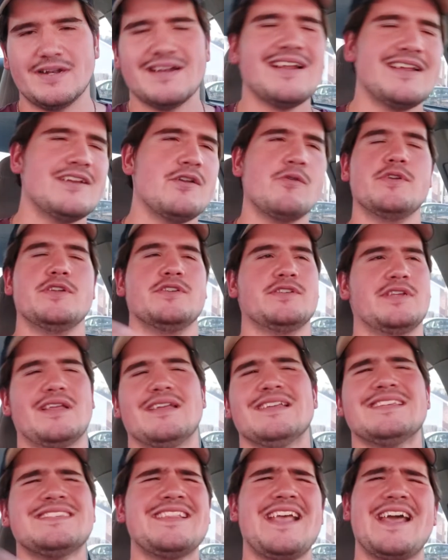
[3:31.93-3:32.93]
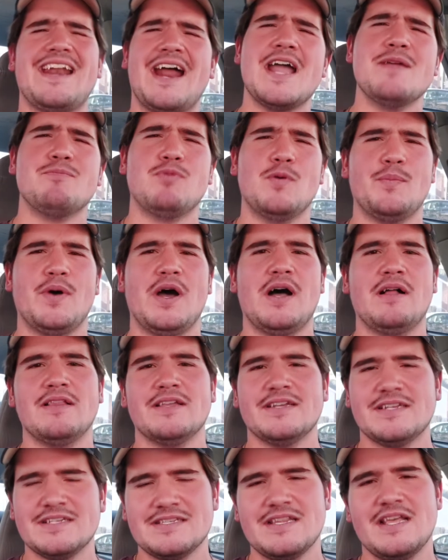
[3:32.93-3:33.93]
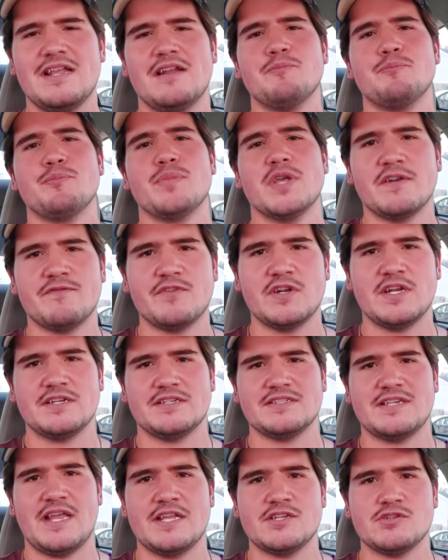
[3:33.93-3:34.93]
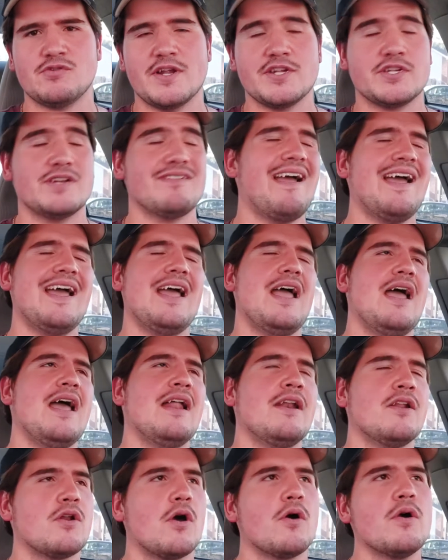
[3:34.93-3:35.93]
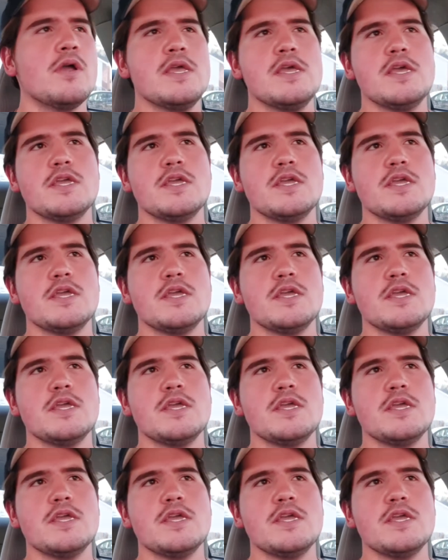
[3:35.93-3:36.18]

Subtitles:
And I know what you're saying. Isn't that hyperbolic? Isn't that a bit of an exaggeration? I don't know.